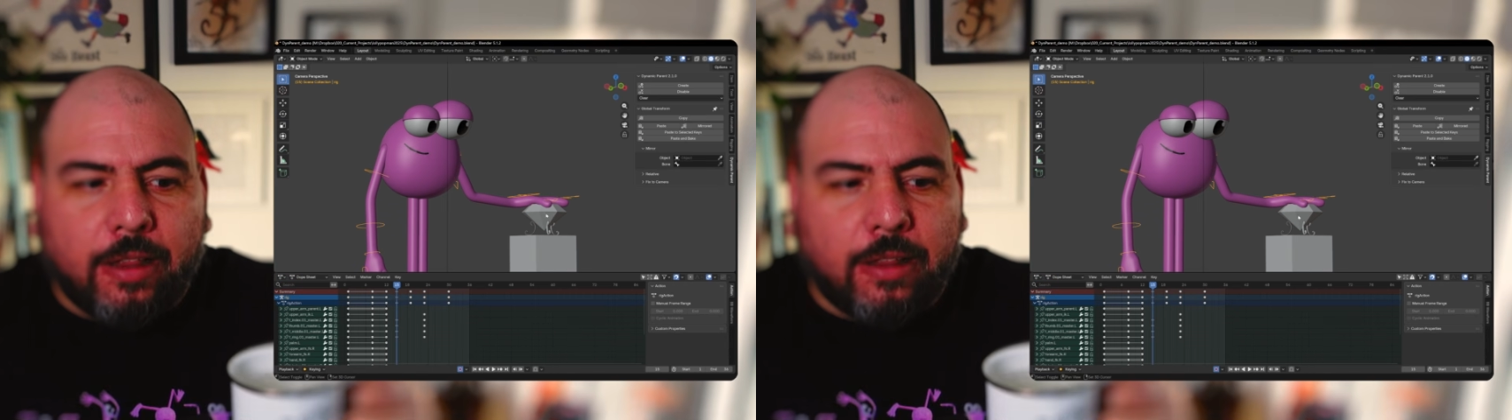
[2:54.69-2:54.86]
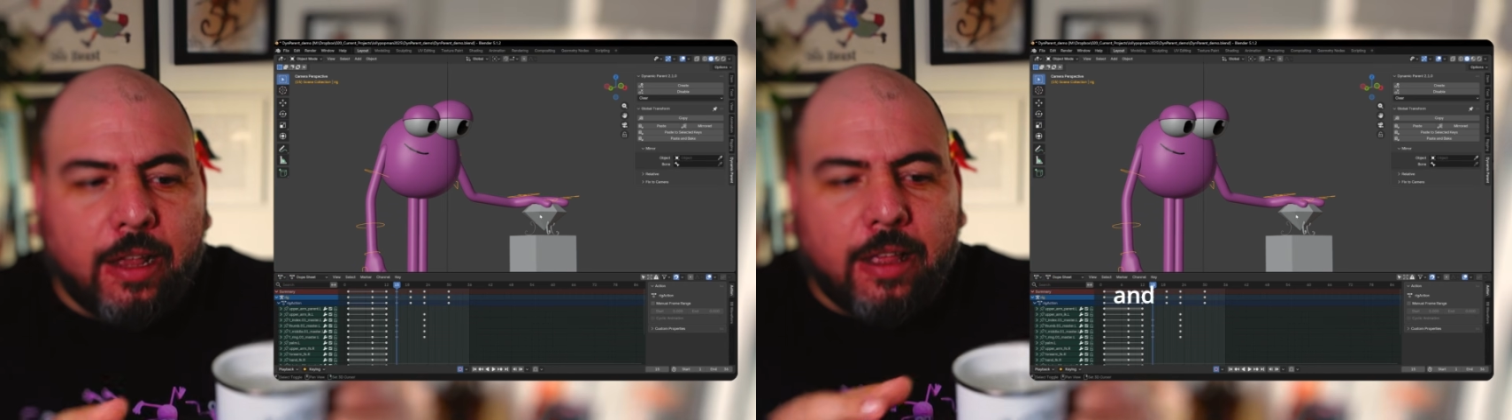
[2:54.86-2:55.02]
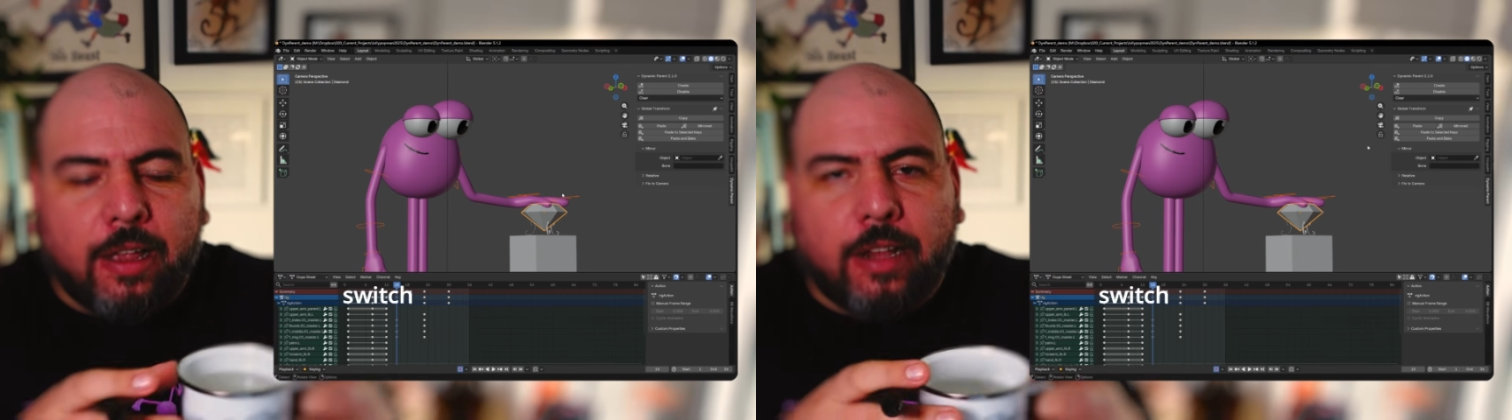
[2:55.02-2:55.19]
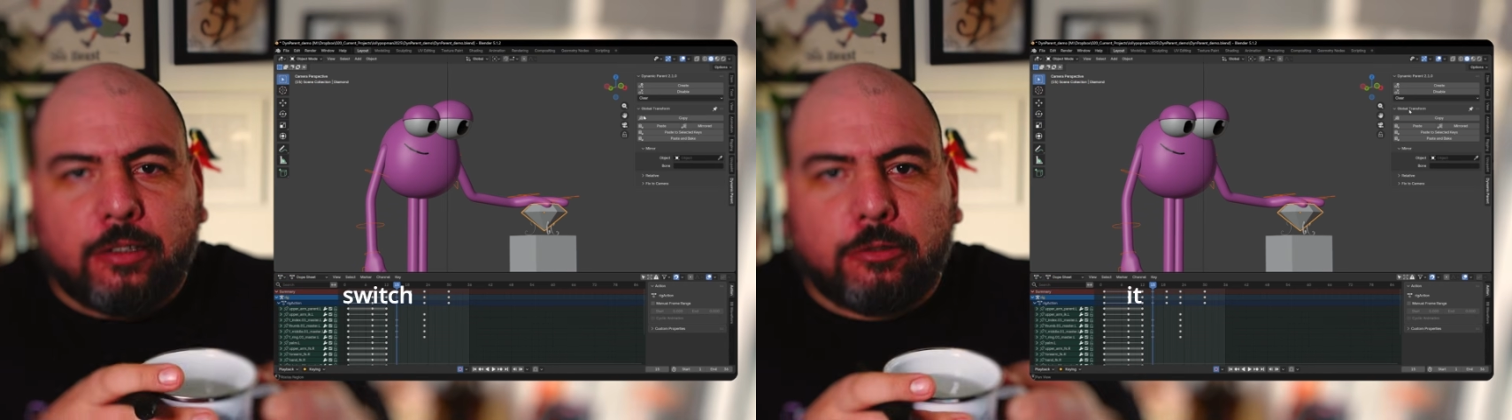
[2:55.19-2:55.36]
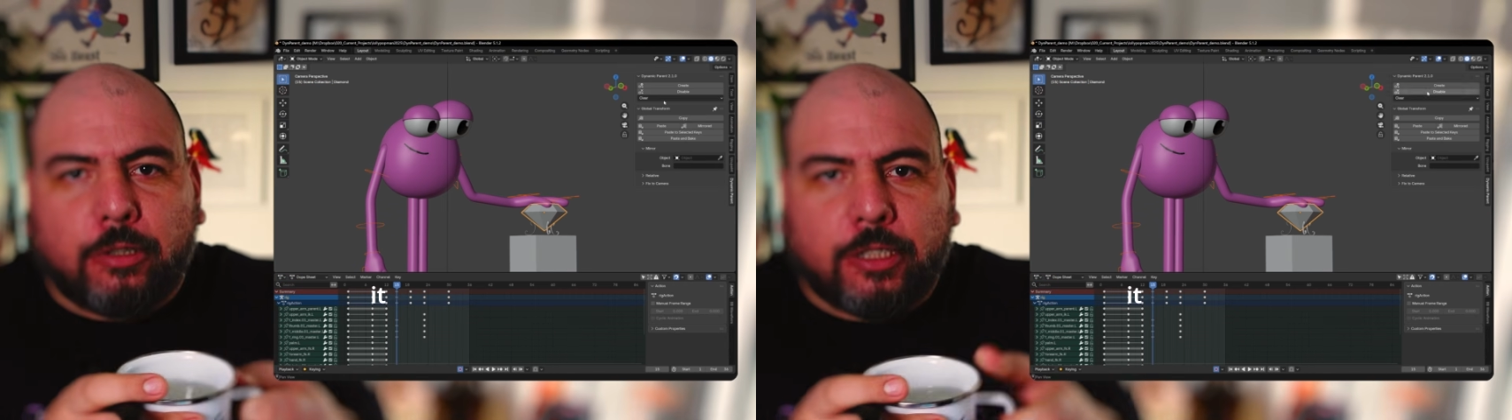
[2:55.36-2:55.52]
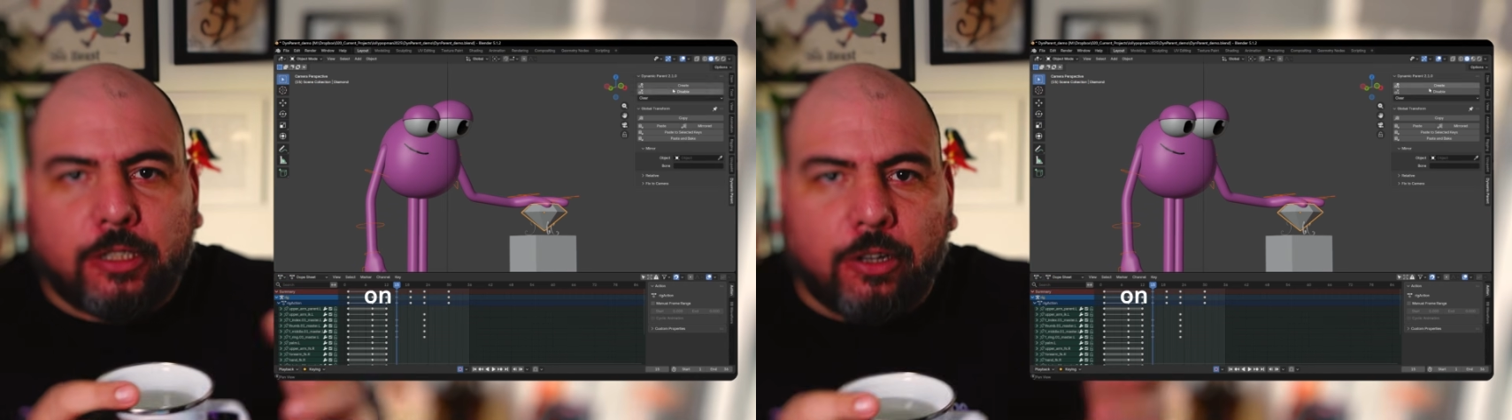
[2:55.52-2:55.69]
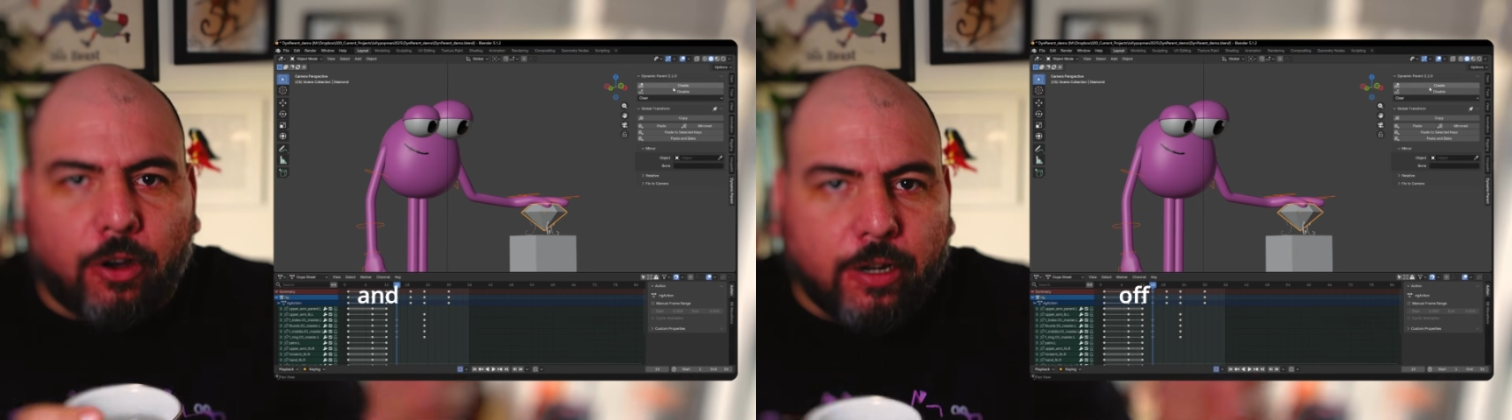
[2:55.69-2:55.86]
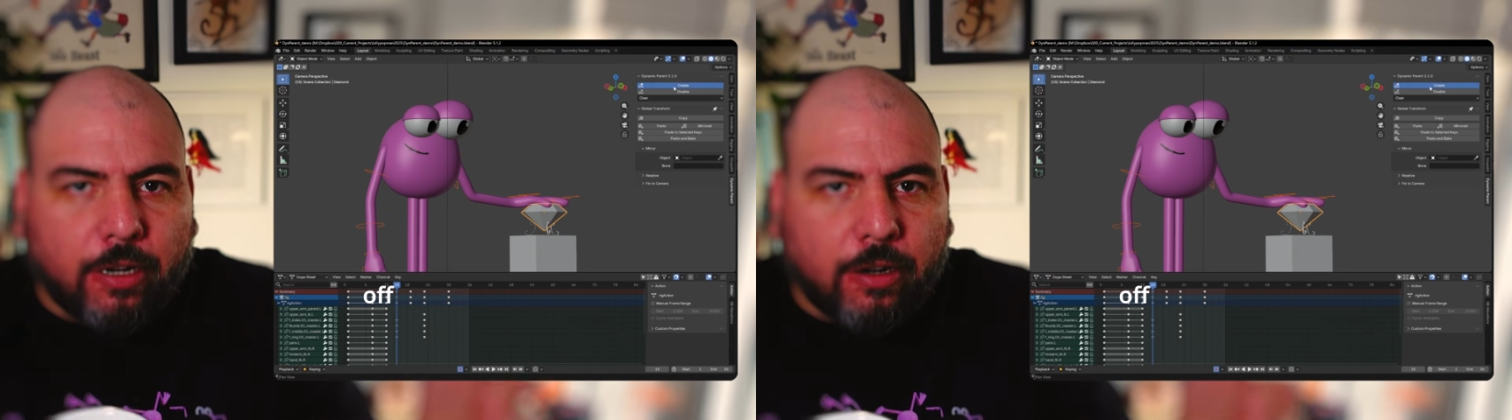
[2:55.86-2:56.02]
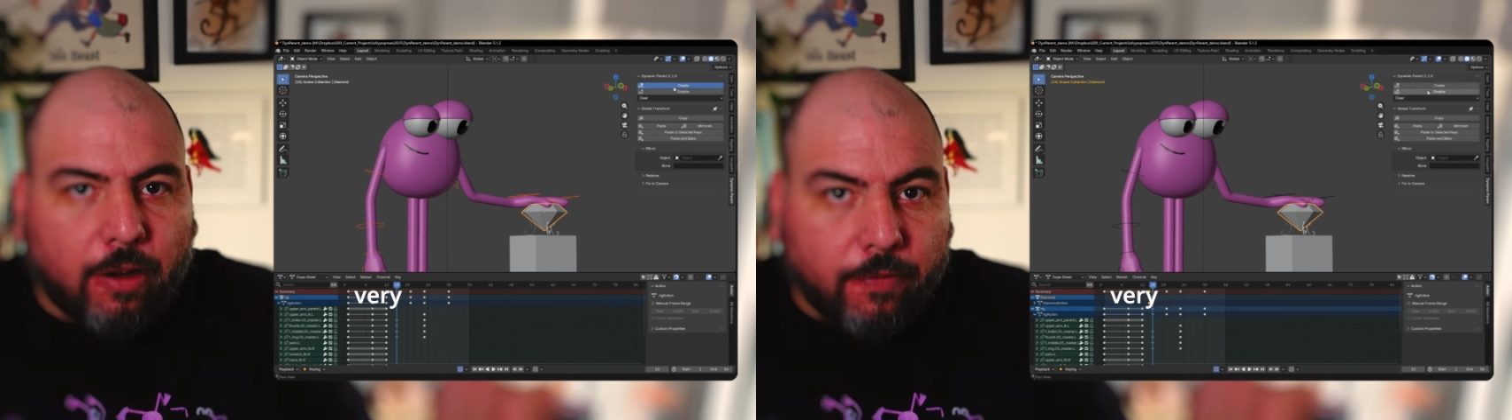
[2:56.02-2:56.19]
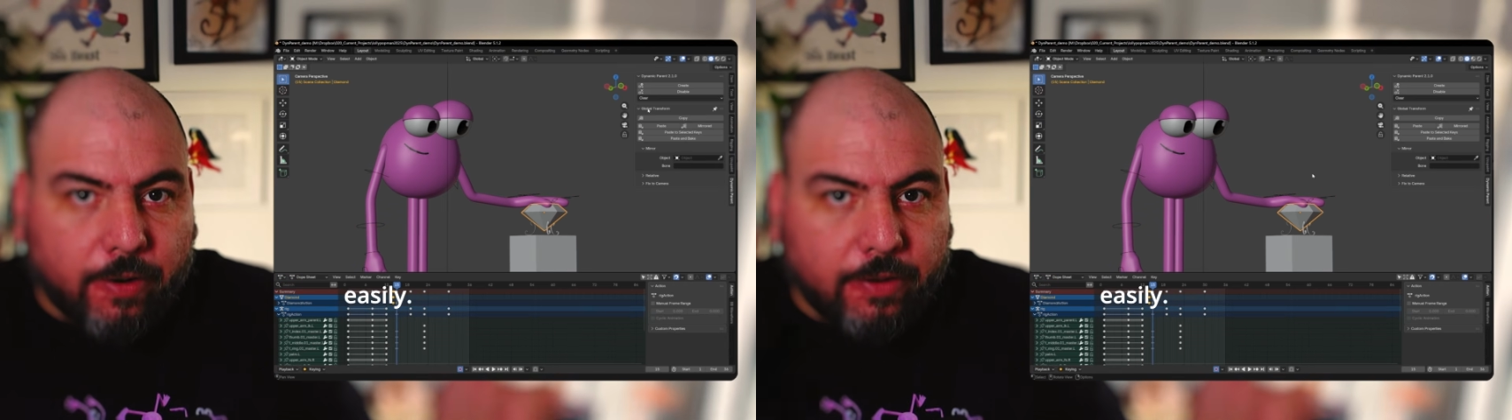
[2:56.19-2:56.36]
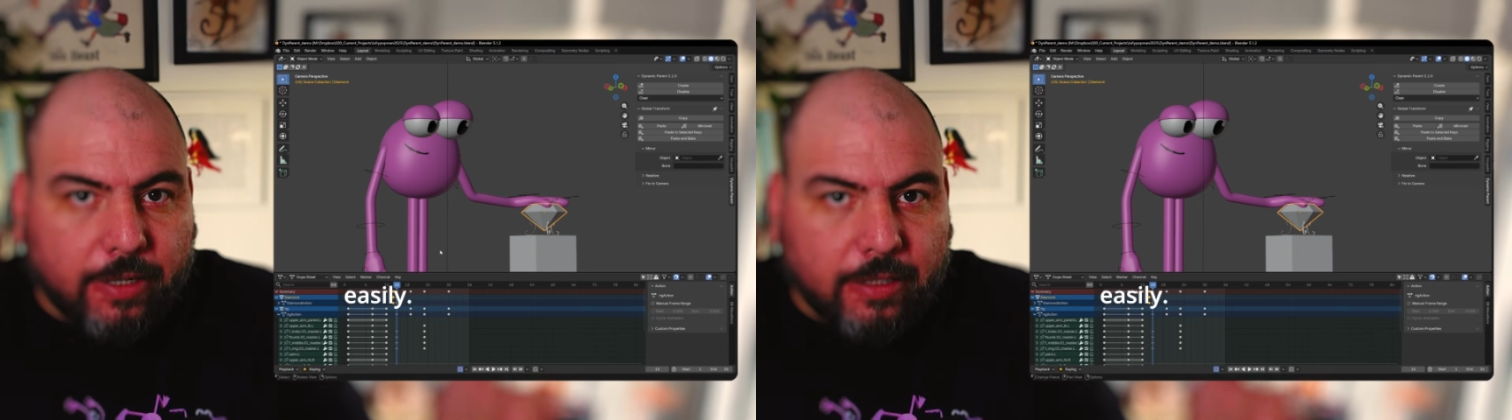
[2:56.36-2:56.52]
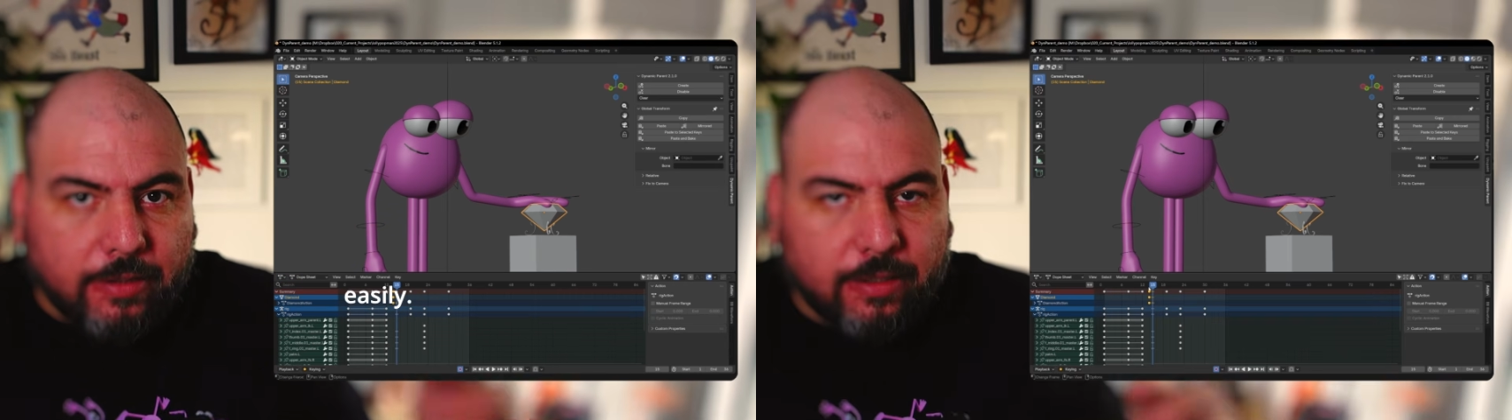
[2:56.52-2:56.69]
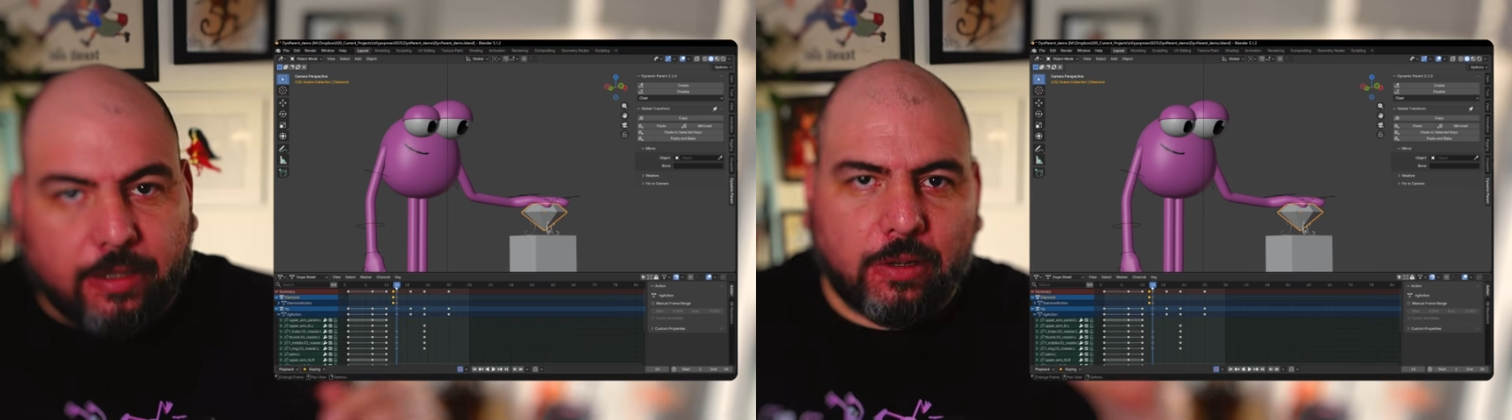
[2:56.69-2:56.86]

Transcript: and switch it on and off very easily.